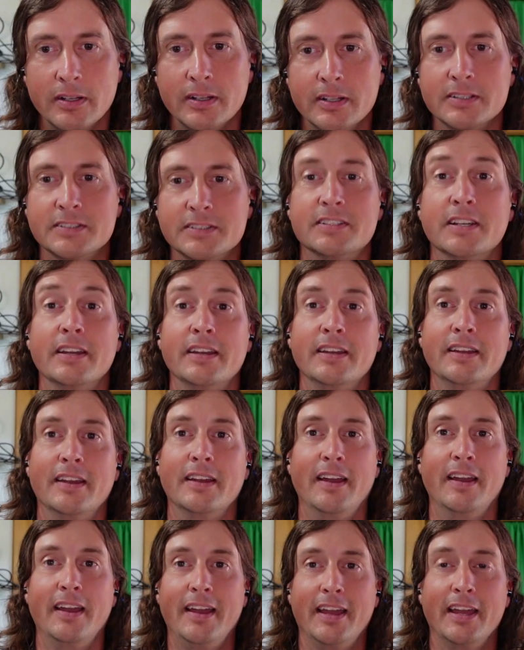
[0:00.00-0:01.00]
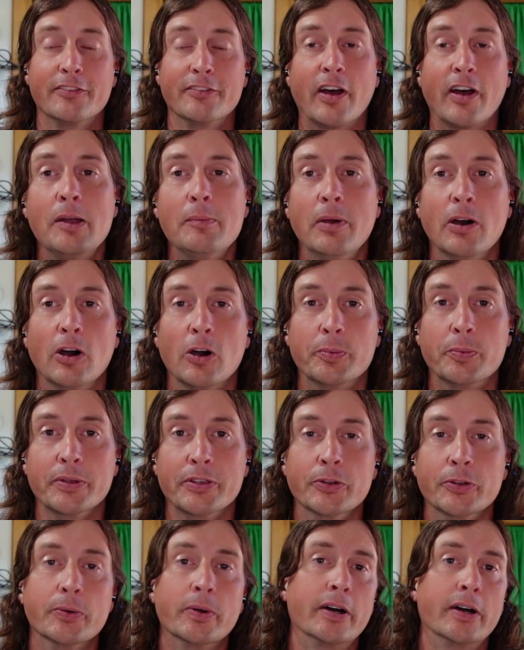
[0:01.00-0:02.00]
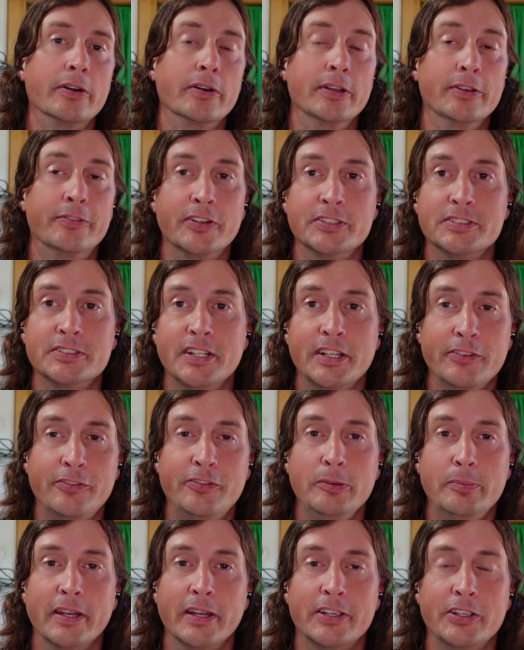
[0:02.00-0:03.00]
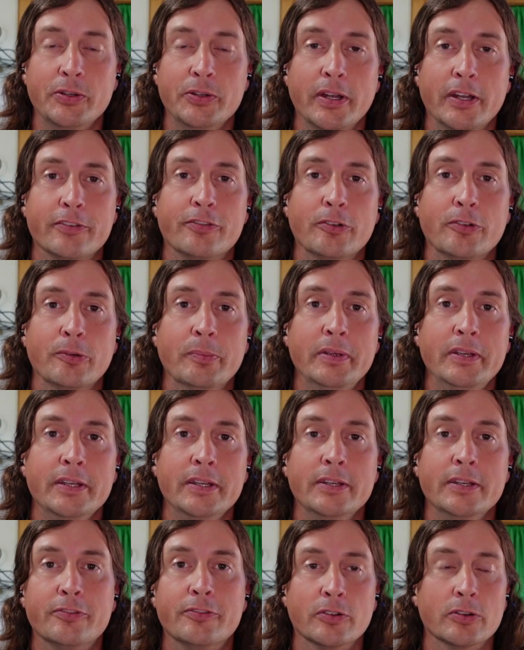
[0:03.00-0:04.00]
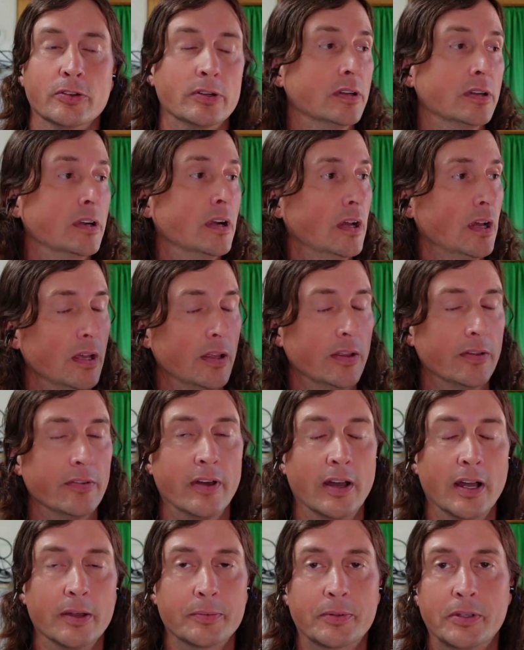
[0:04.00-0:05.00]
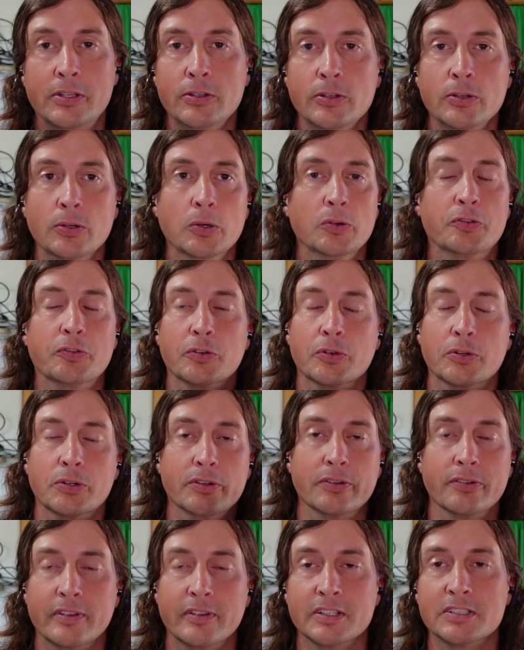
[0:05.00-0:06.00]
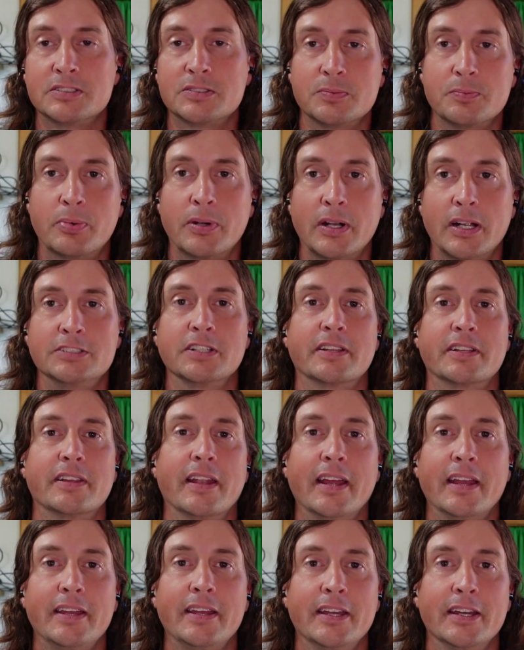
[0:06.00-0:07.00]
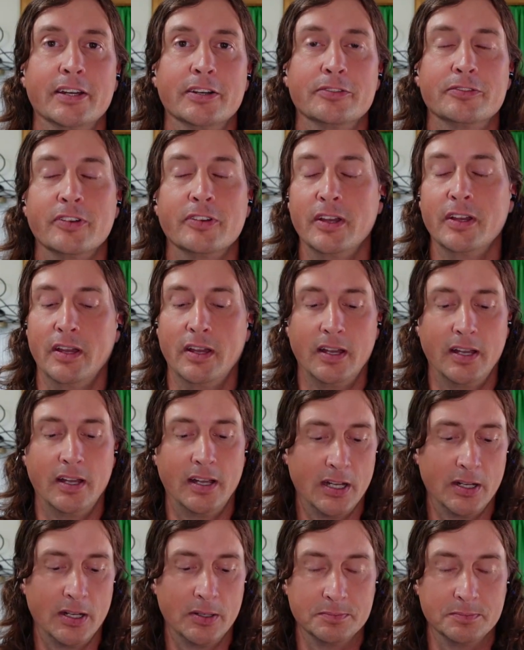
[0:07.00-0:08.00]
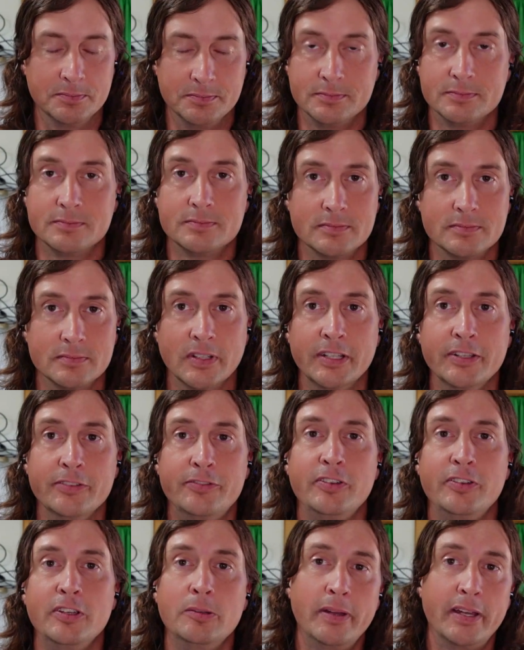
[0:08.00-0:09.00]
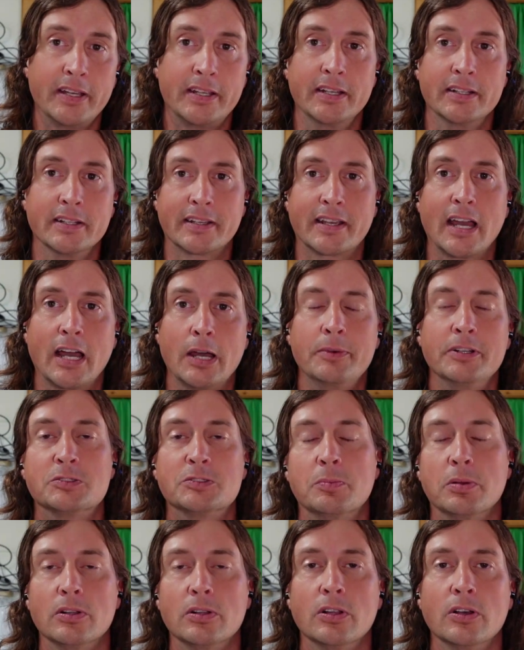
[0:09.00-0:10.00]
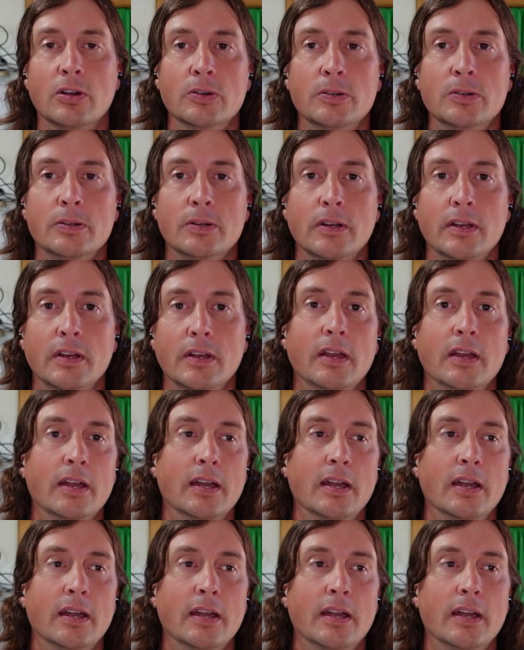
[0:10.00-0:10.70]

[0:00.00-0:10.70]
button and say, if I'm helping you out, if there's any feedback you have for me for Q for this project that I have, leave feedback in the comments below.